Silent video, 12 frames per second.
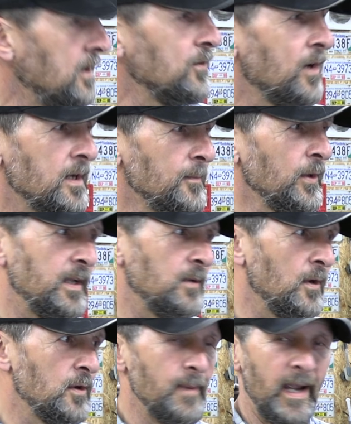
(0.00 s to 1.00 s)
Well, good morning,
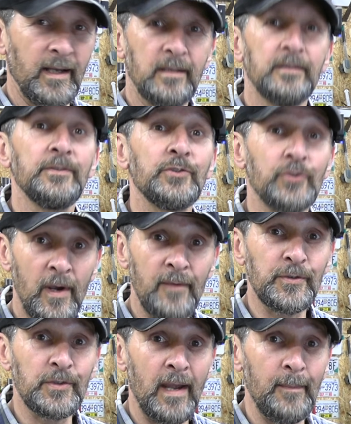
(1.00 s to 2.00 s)
welcome back.
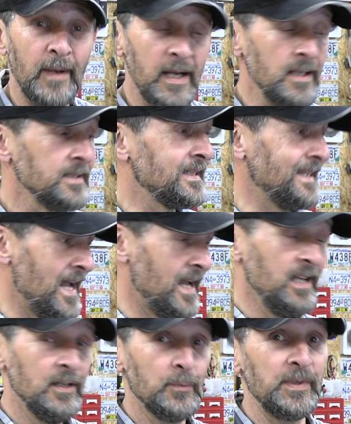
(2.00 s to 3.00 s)
Triumph Scrambler.
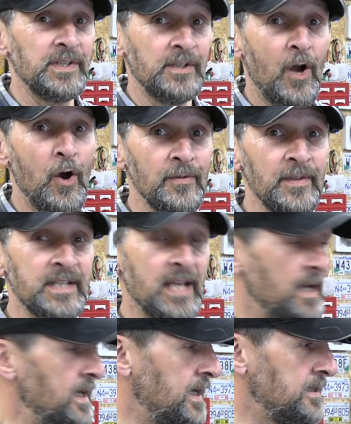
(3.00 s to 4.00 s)
Today we start on the
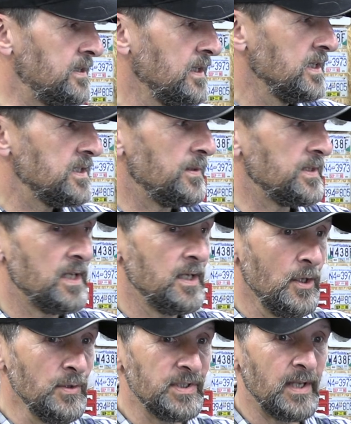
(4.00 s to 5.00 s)
tail end. So it's a
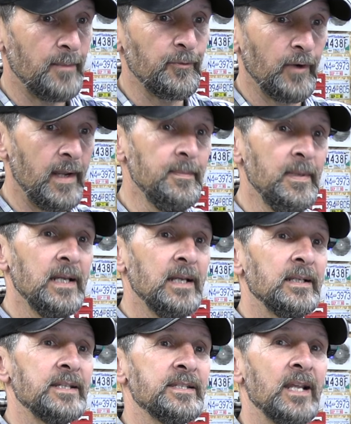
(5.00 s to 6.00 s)
new subframe.
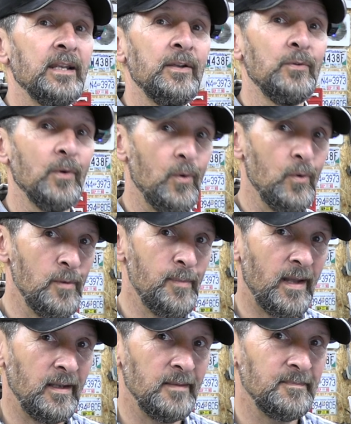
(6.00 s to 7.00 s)
Let's tell you all
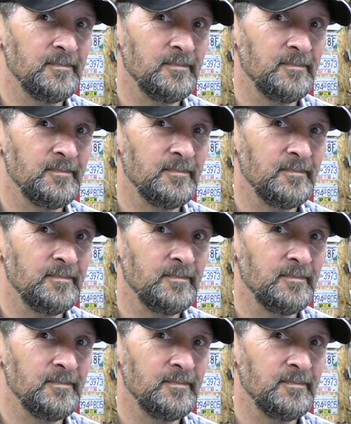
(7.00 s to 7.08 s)
about it.